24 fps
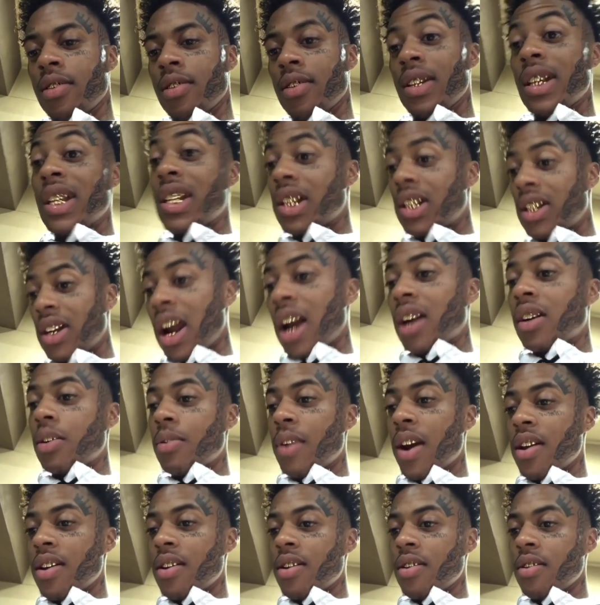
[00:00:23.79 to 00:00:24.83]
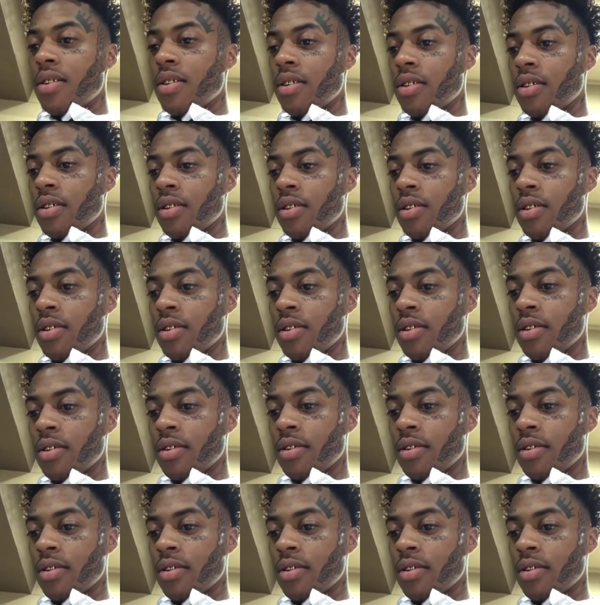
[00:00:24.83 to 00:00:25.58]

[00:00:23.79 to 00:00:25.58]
This is chocolate right here. Yeah.